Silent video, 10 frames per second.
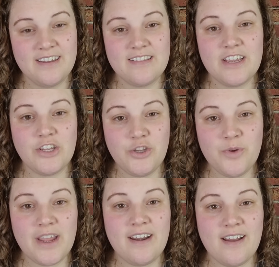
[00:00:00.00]
that you
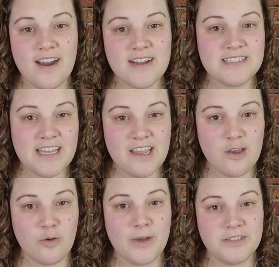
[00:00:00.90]
cannot
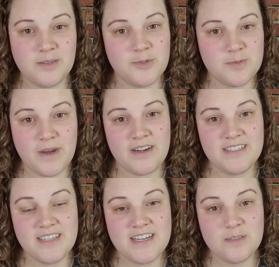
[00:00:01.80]
tell by someone's body
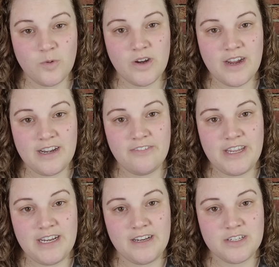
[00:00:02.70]
size what kind of
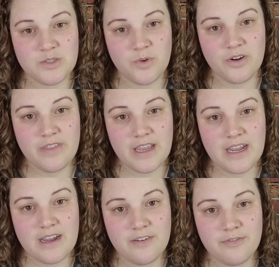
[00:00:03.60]
eating disorder they
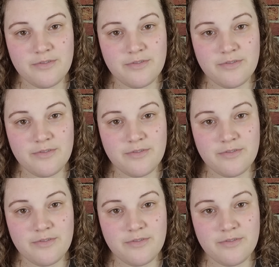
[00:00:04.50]
have.